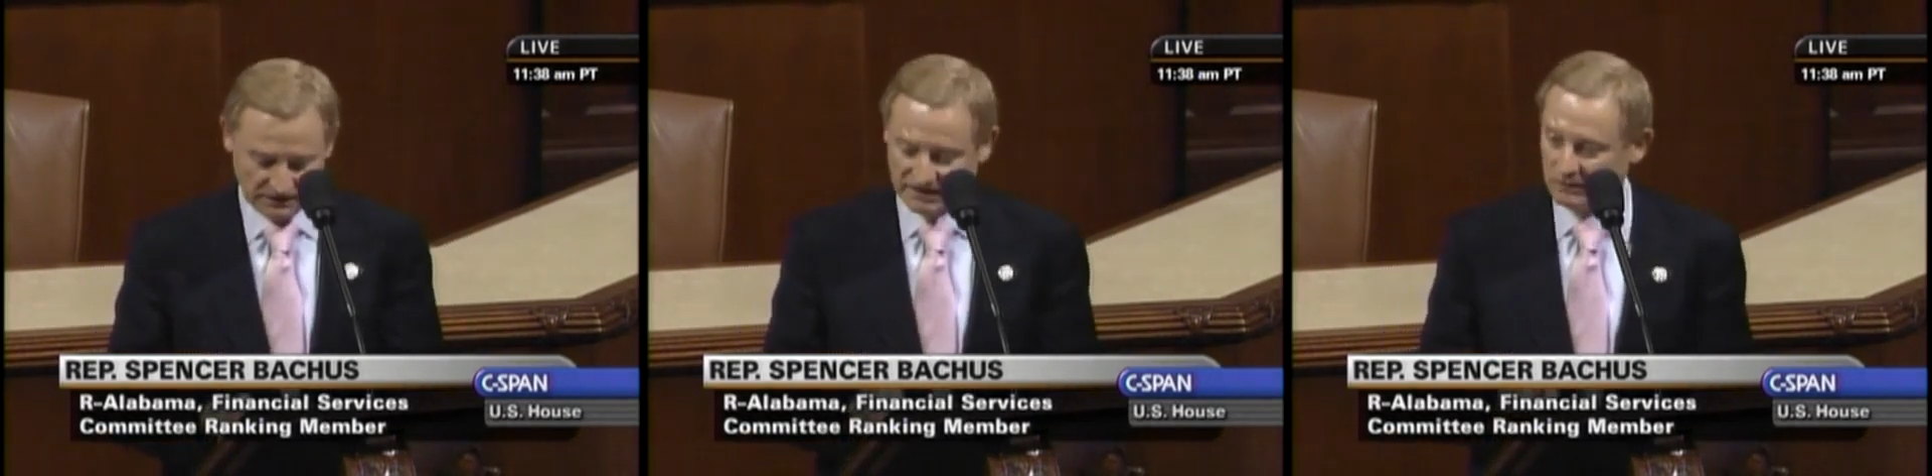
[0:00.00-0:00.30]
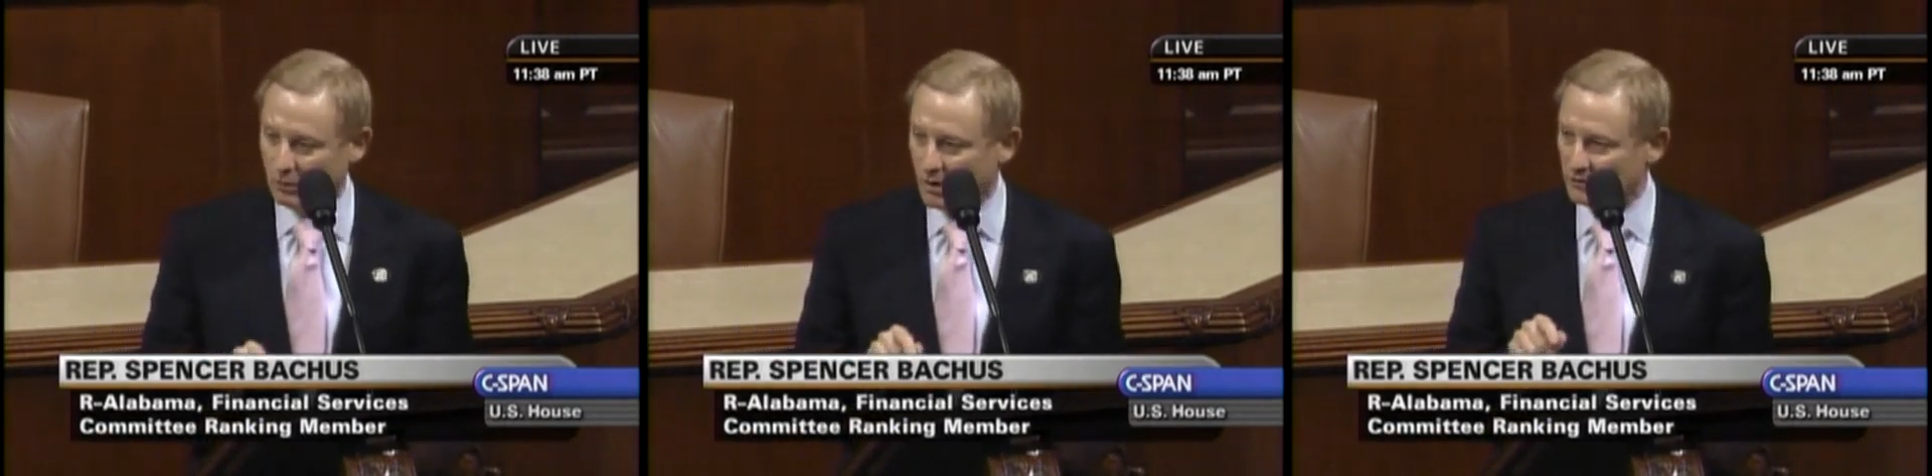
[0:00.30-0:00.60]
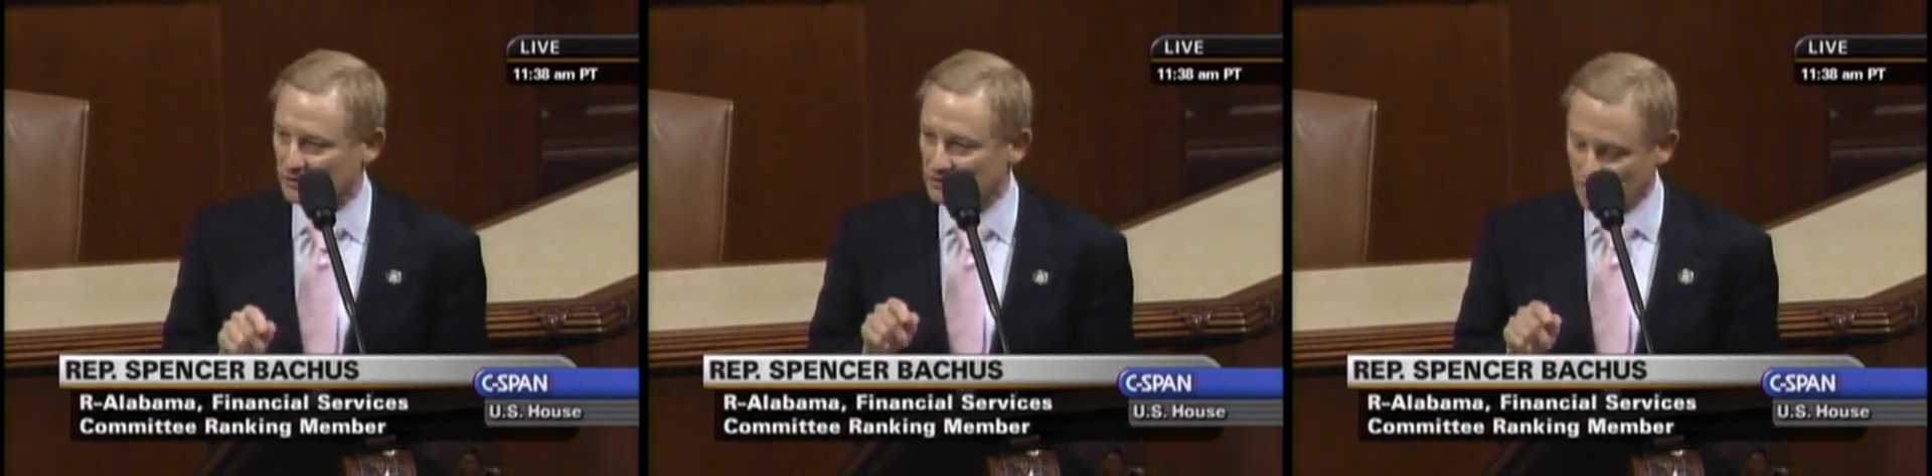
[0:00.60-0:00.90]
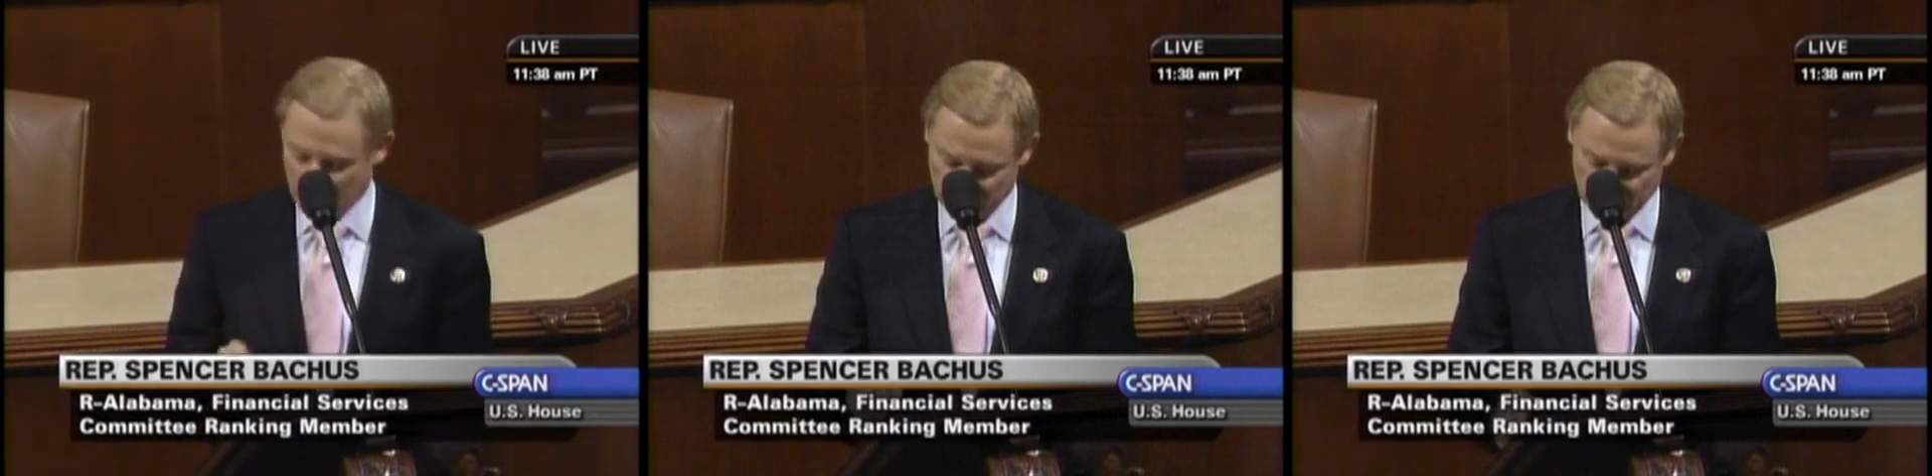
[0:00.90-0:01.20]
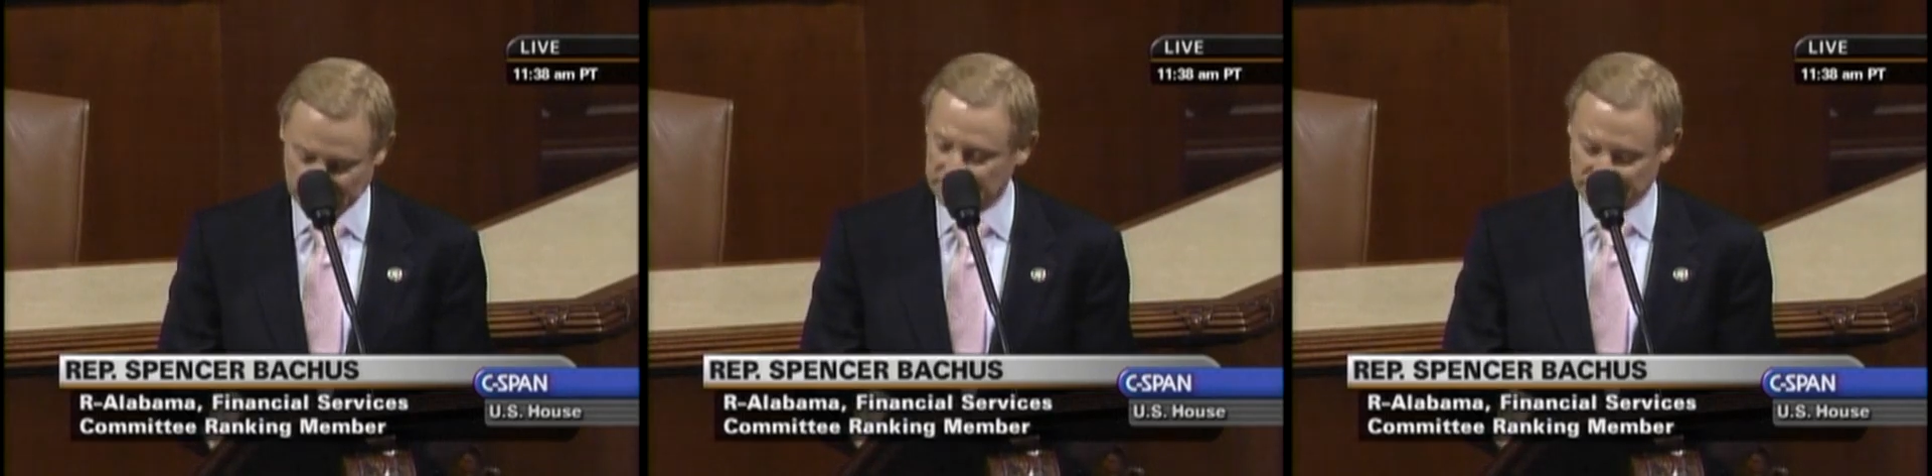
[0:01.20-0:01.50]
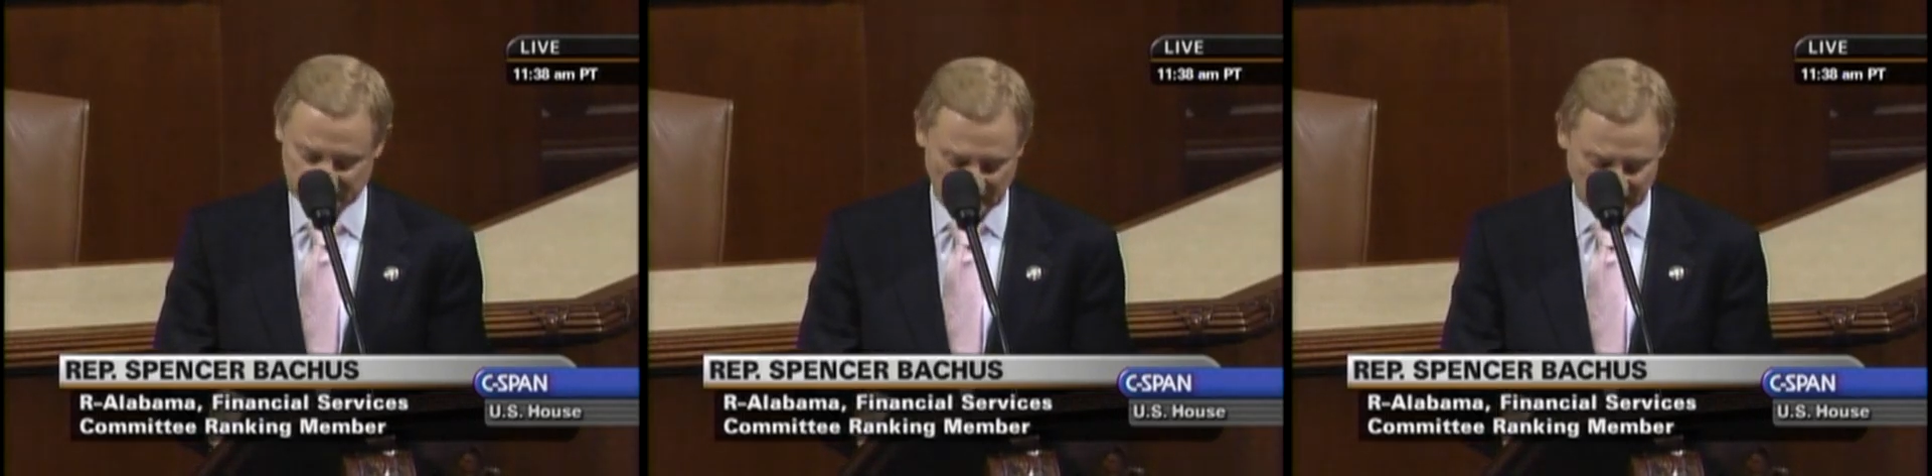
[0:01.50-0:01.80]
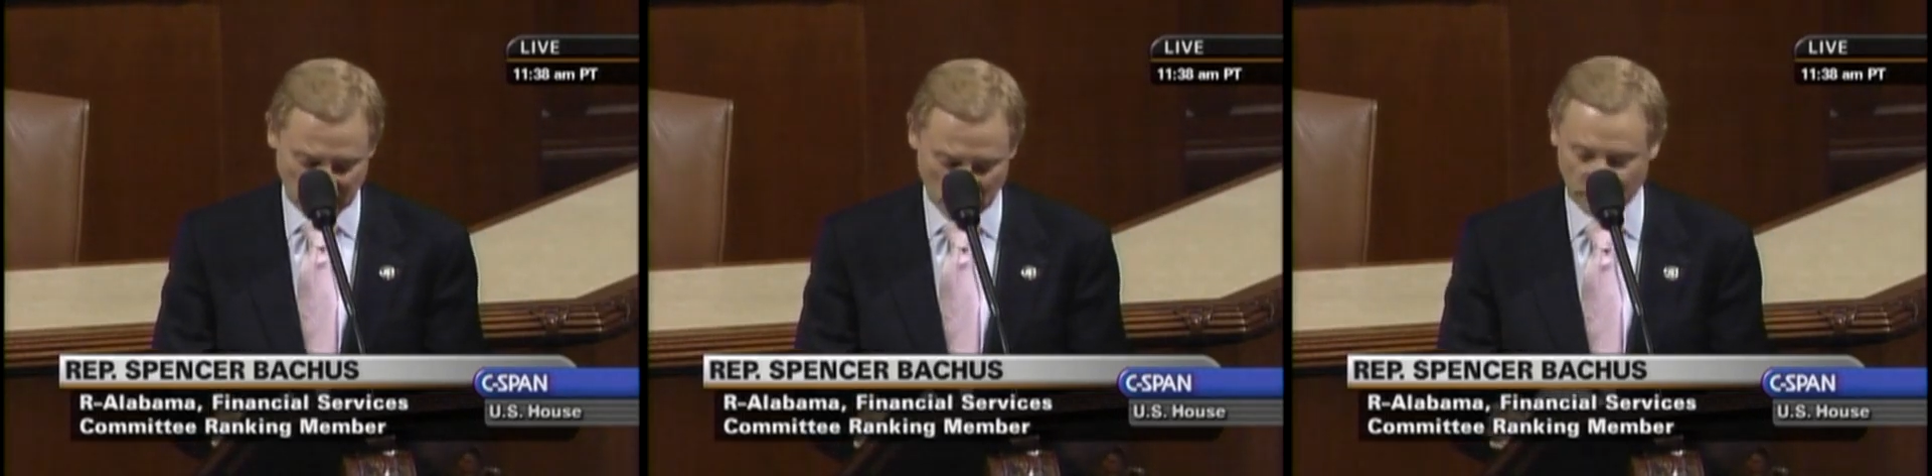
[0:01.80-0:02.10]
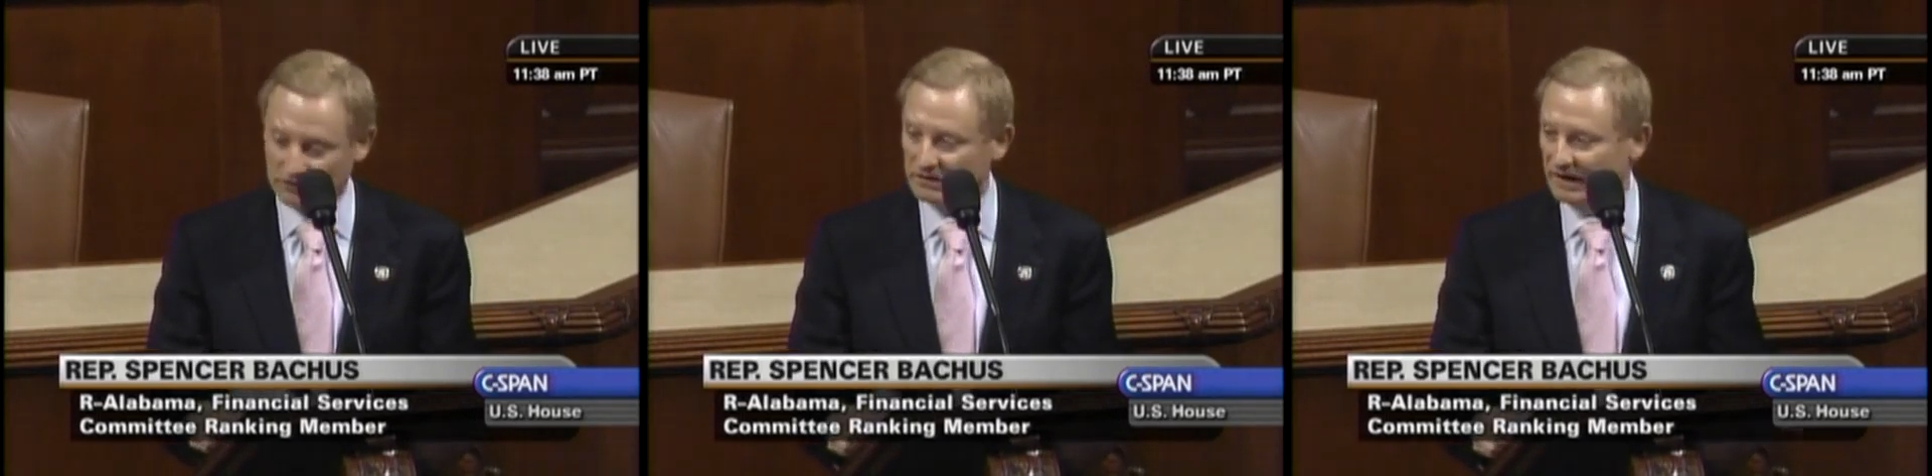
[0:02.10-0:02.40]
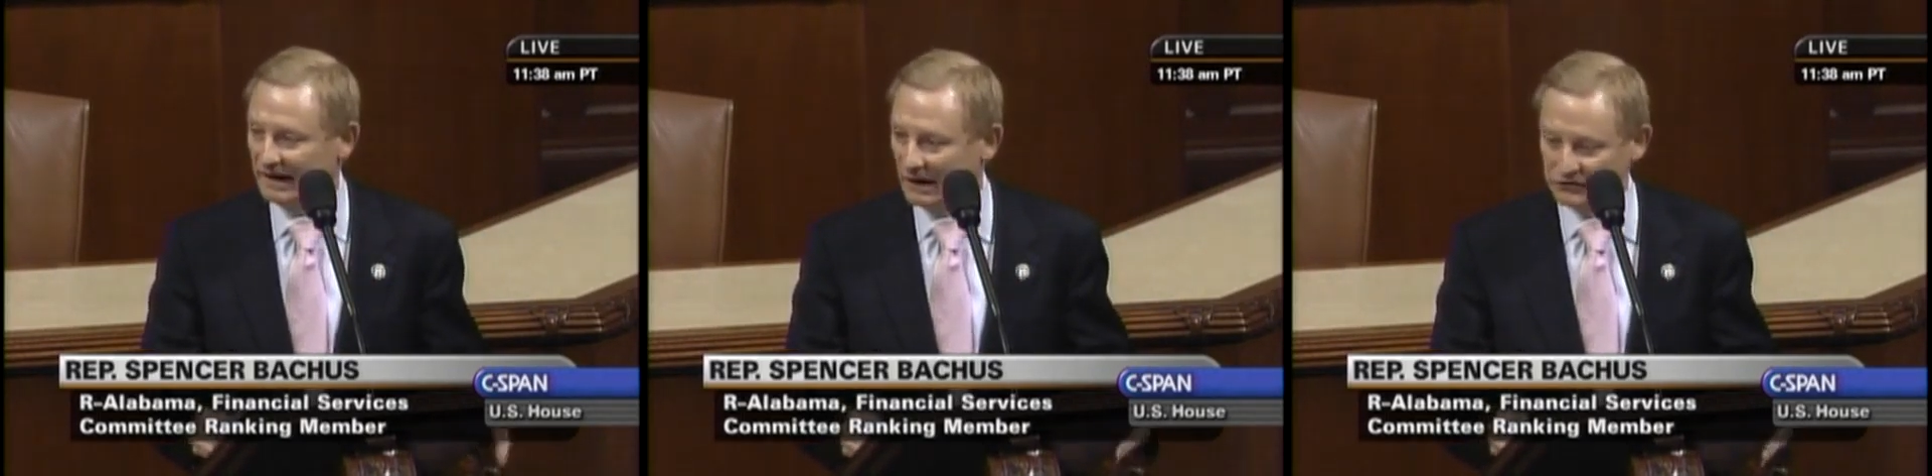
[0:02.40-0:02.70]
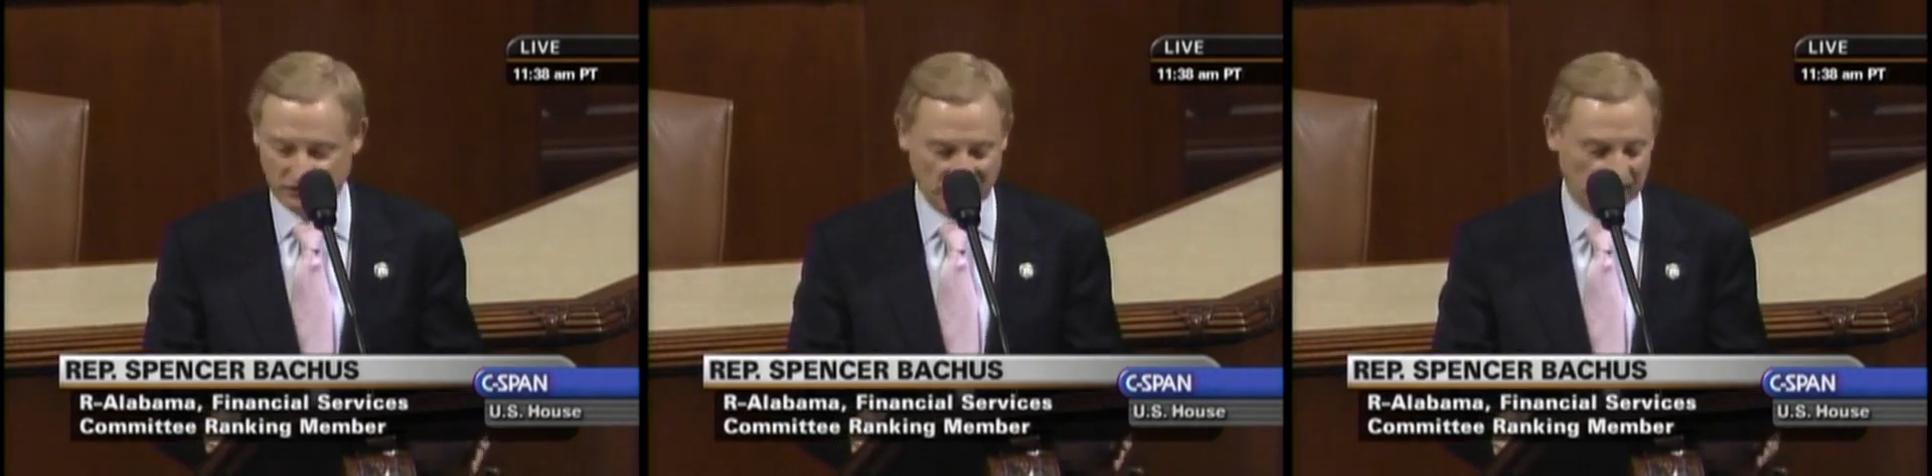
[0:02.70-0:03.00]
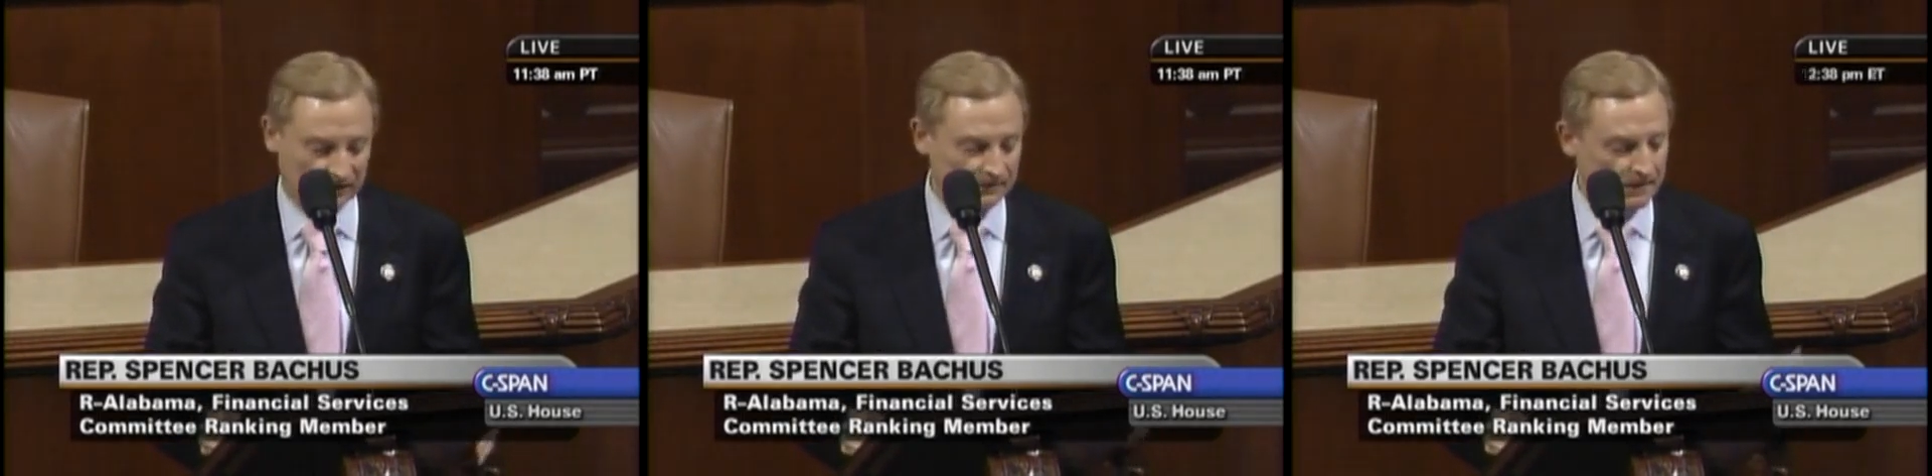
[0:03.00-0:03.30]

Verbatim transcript: They want government to take over health care.